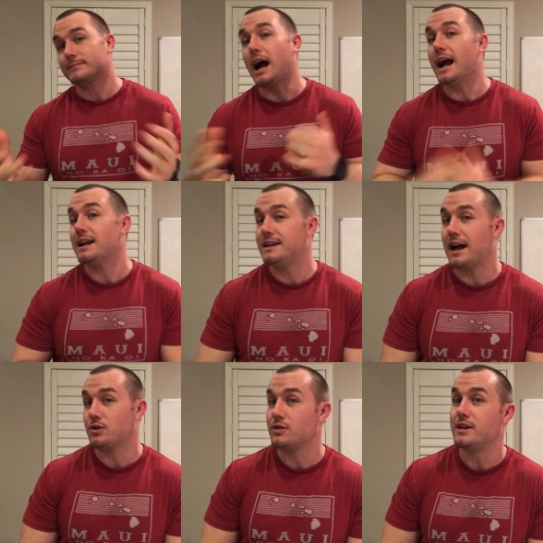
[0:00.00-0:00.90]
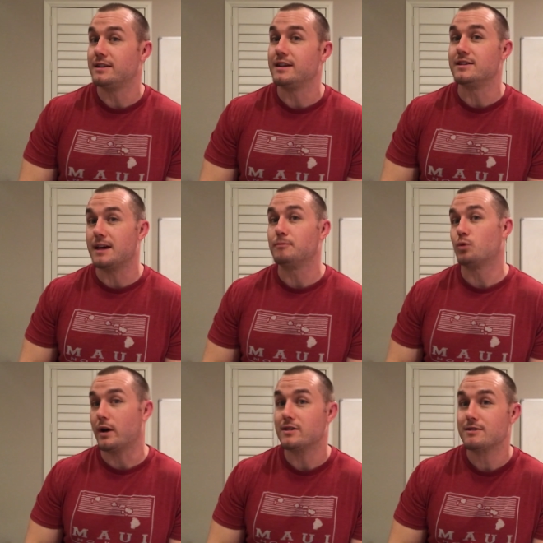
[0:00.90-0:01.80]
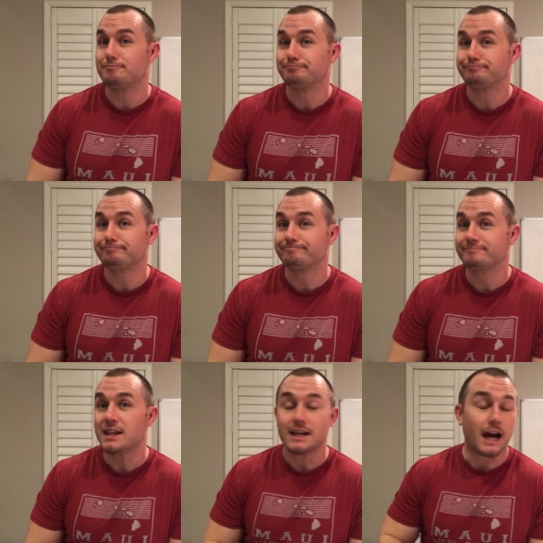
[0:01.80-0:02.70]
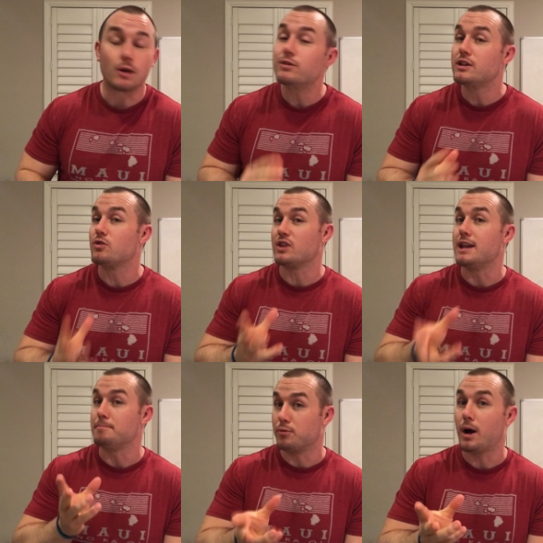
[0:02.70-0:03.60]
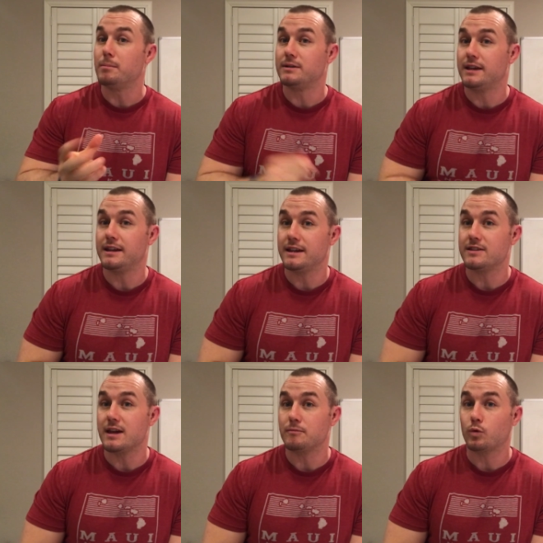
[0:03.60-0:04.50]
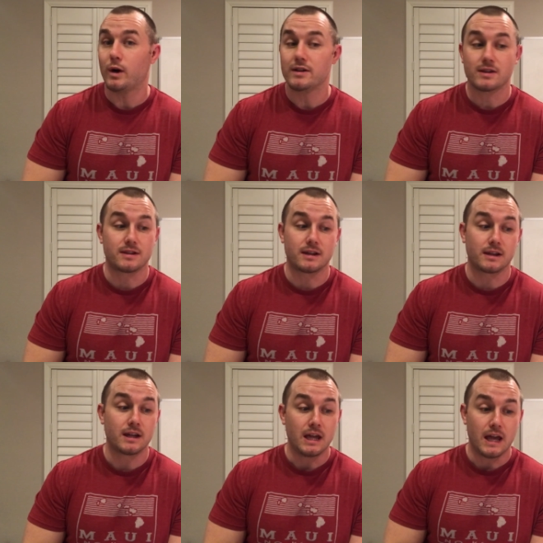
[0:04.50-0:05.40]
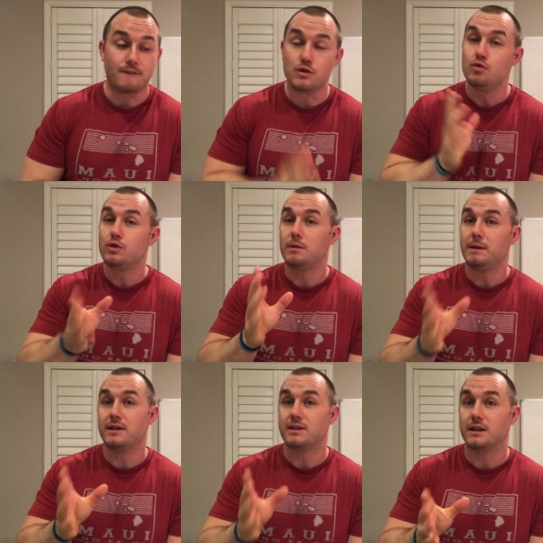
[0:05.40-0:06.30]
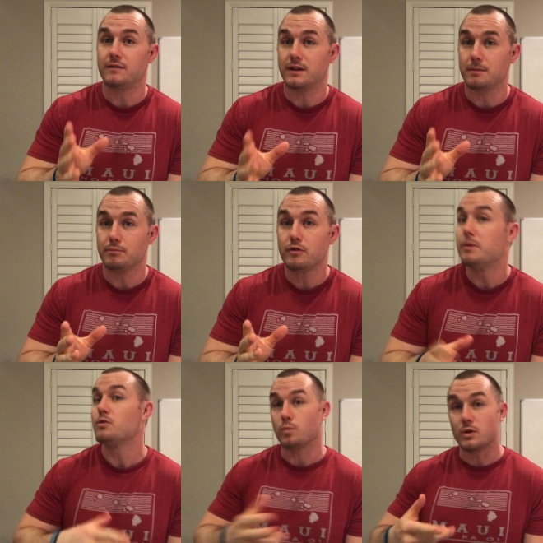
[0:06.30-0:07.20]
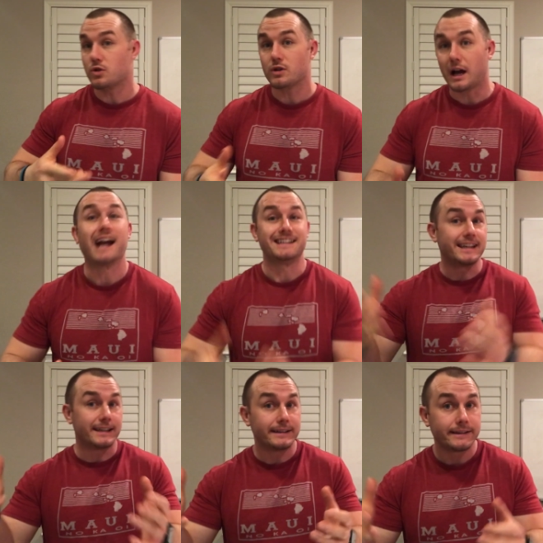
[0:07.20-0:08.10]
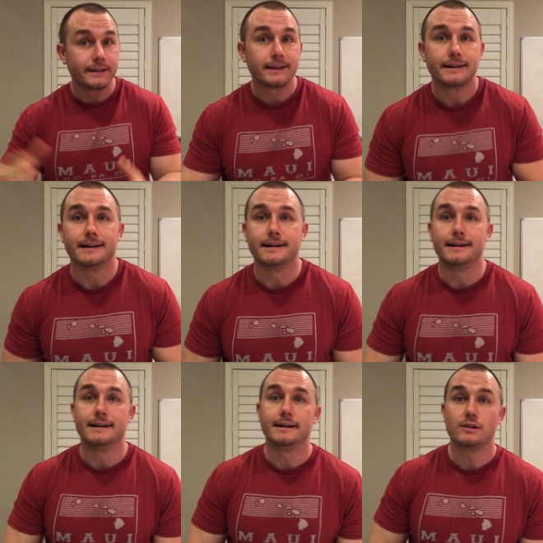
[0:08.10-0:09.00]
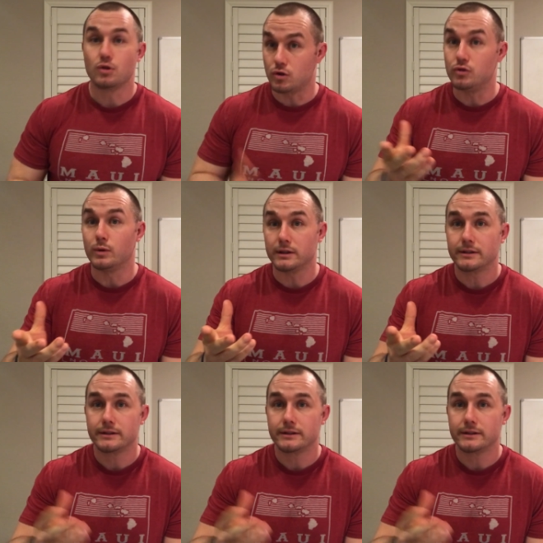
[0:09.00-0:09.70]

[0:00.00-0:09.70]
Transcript: I had to actually take the exam twice. I don't think there's any problem in taking the exam twice. I think if you can make significant improvements, which I did, uh, you should do it.